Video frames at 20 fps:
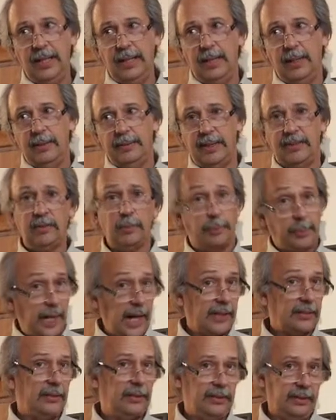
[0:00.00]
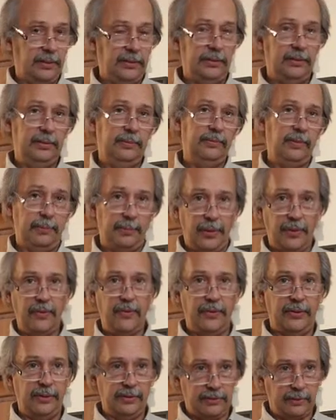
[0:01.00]
that's a practical for
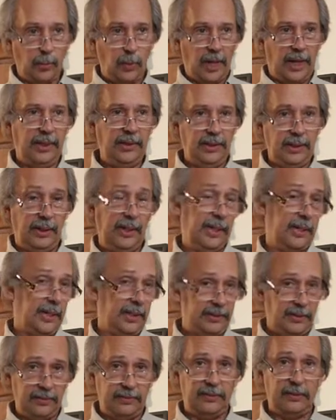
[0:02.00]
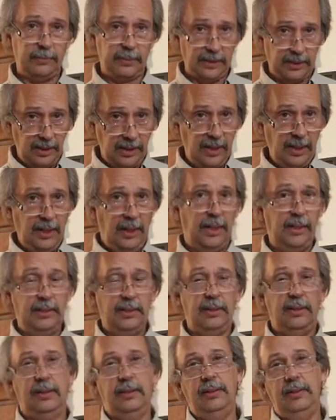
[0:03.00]
both of those, wide and artistic, but
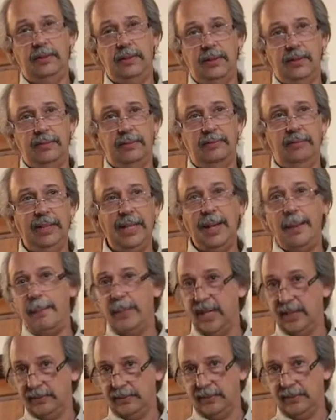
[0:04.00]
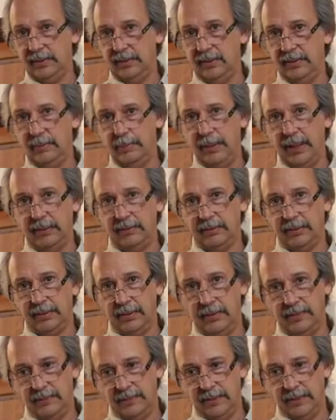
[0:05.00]
it's really a must. It's a
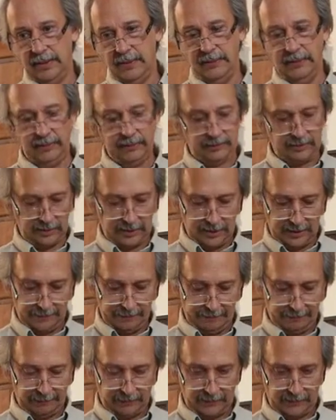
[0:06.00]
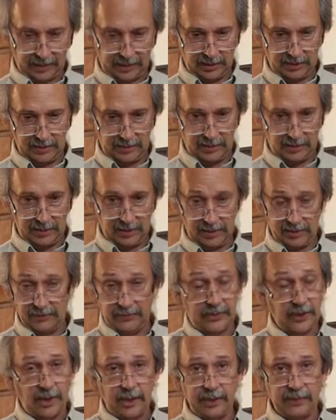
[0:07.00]
basic of this of
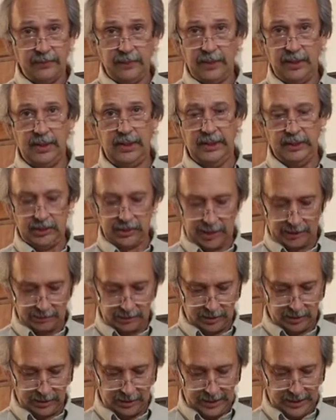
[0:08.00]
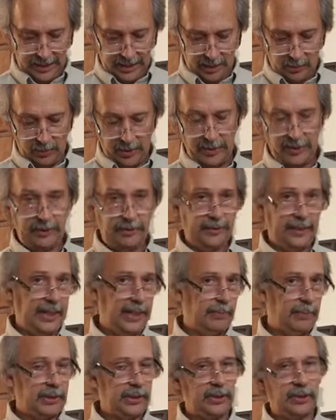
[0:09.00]
photography in general. Whether you're an
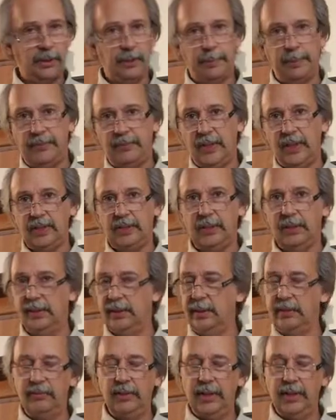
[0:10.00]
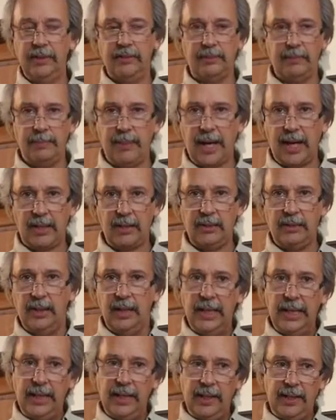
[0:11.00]
amateur or professional, it really doesn't matter.
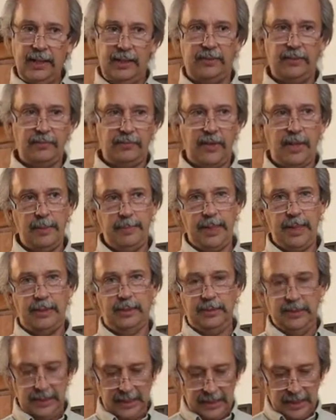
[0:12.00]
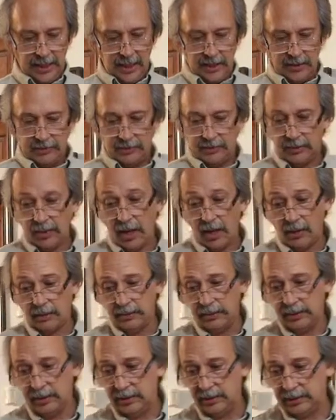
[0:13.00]
It's a fundamental.
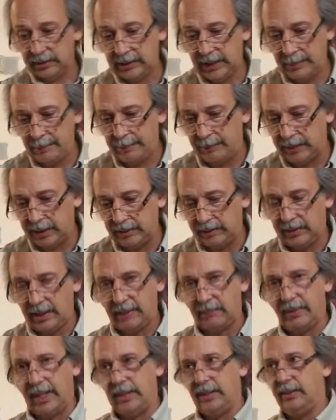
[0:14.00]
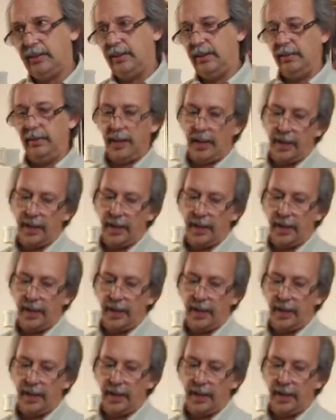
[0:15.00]
So let's get right to